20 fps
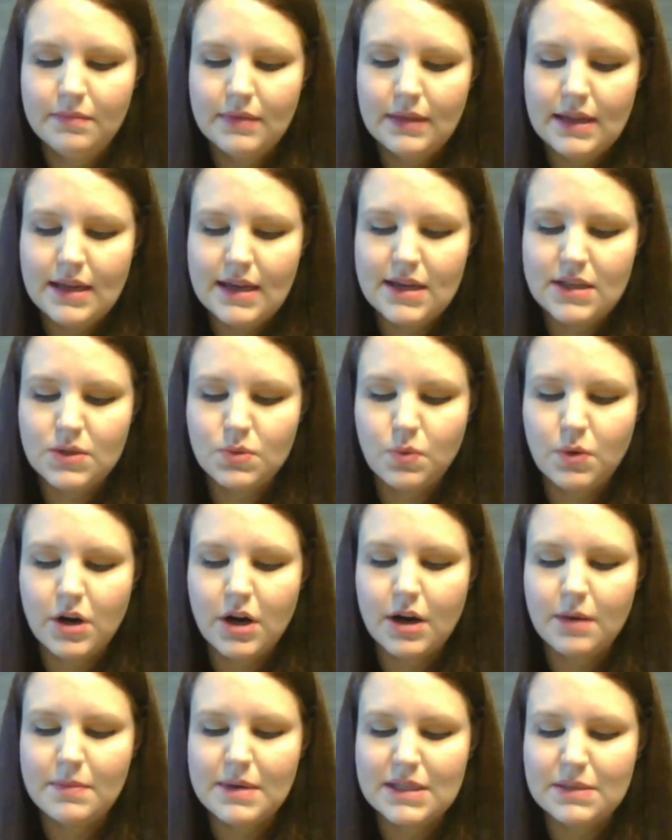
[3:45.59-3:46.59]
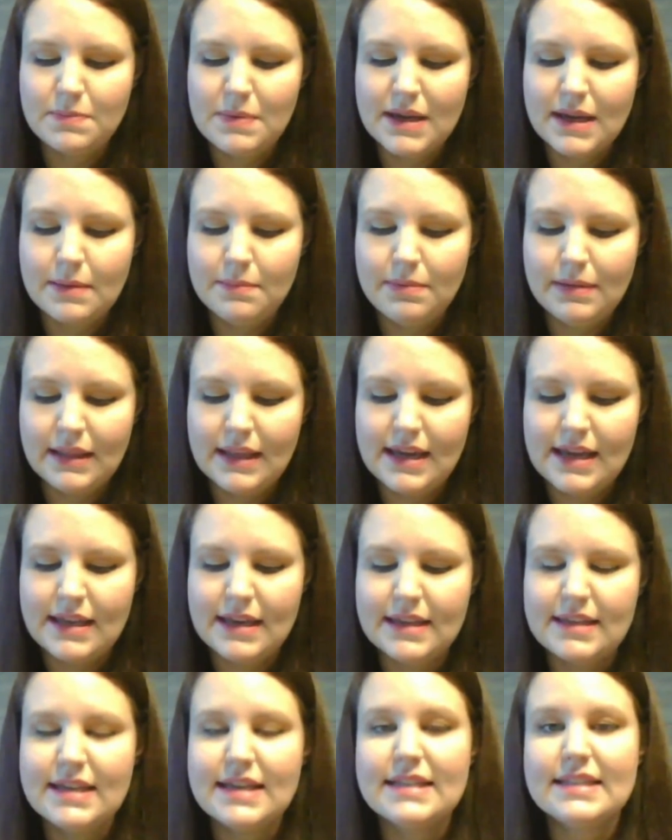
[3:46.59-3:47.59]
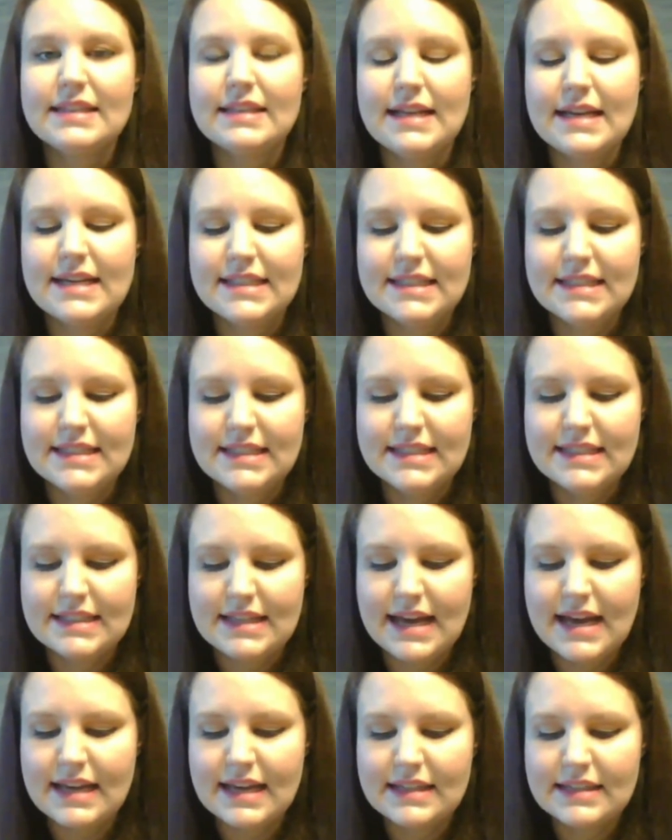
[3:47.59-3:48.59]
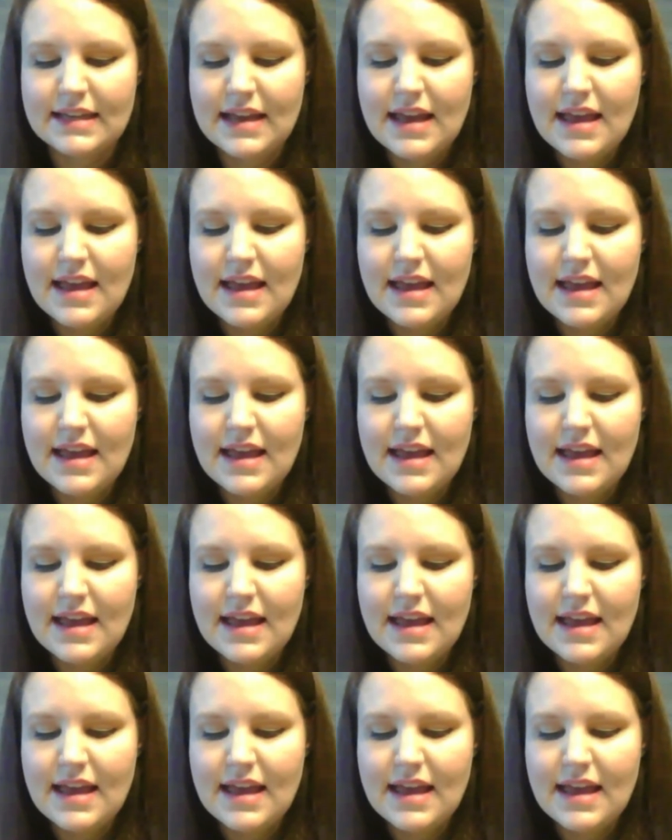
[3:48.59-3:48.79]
His work must be completed, his lesson set.